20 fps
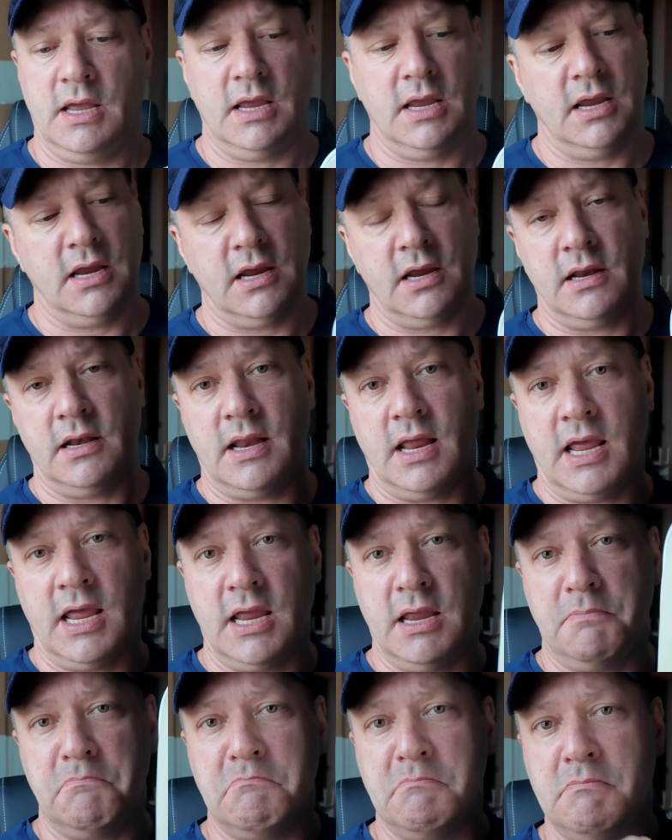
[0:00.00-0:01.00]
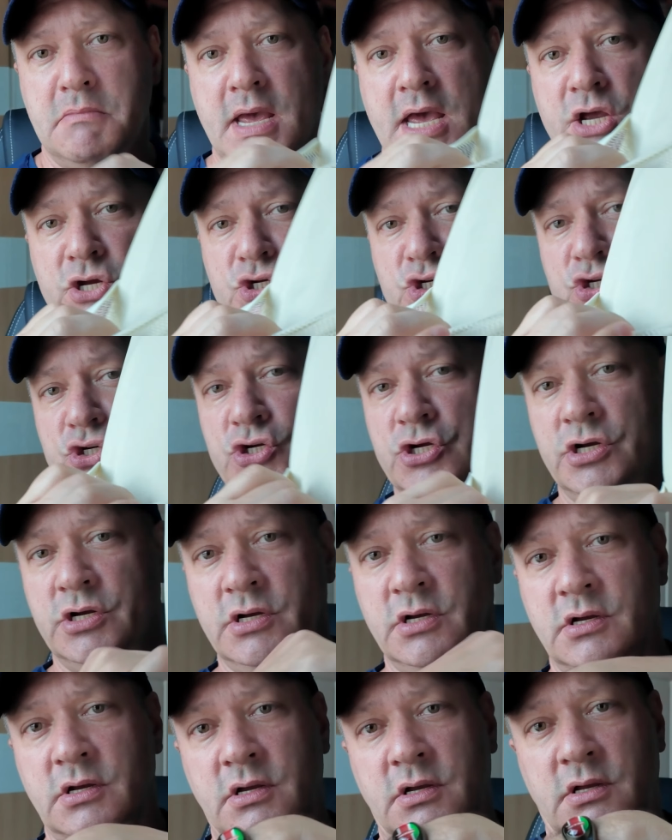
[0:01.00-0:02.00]
and a mesh
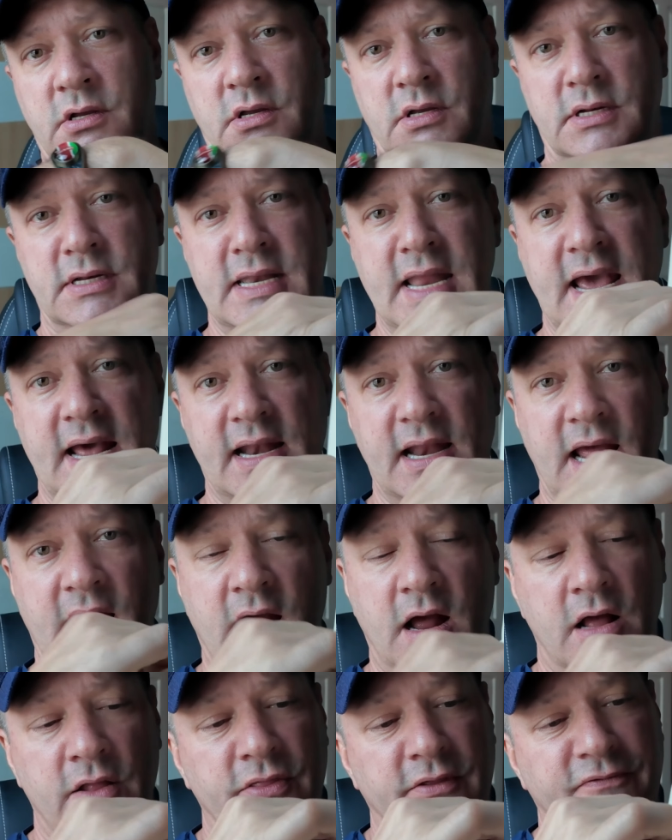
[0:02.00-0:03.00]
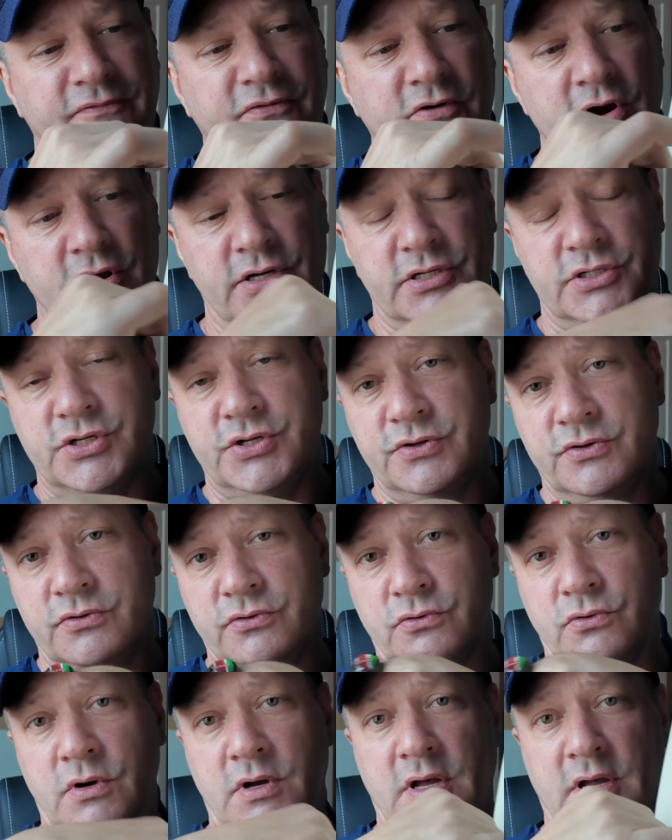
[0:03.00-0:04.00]
net on the front
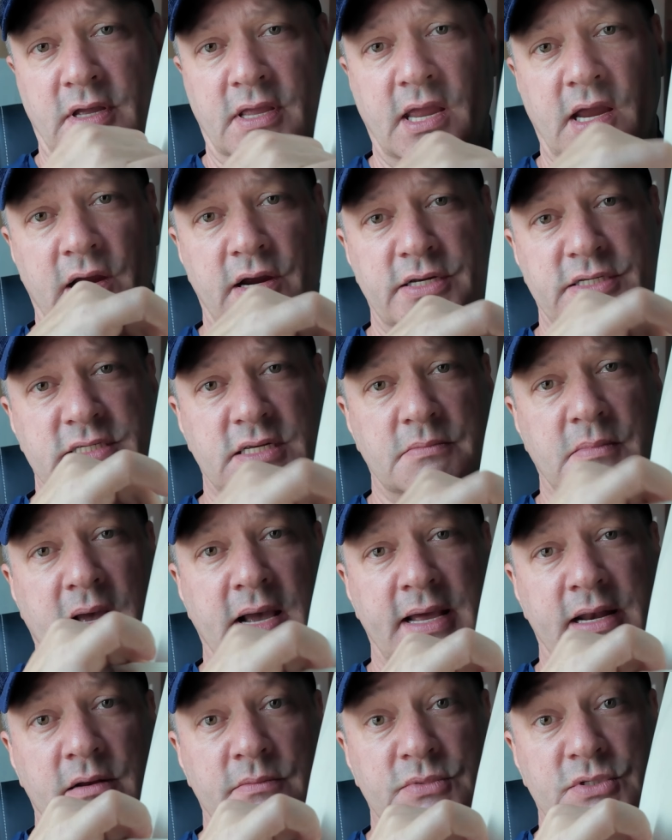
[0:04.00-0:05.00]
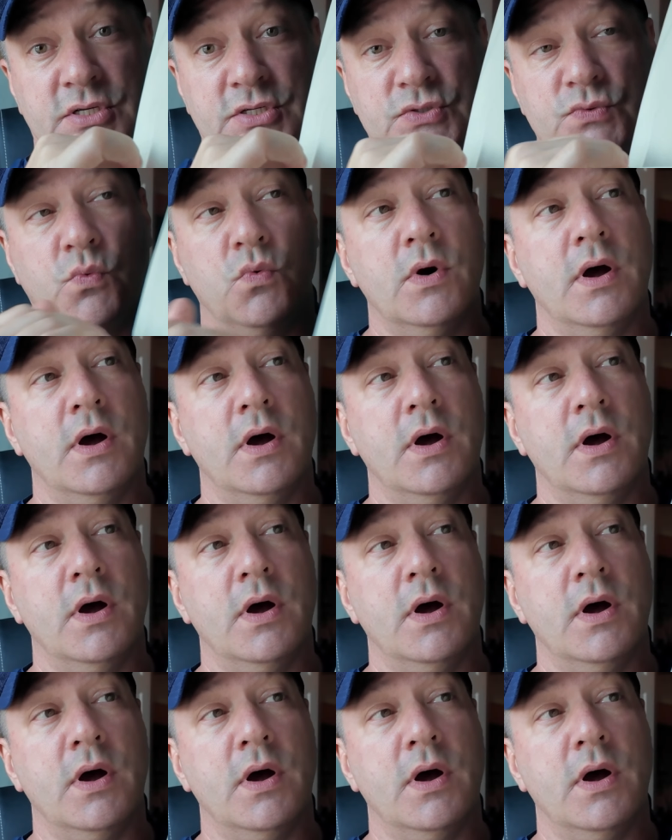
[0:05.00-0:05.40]
to carry some items as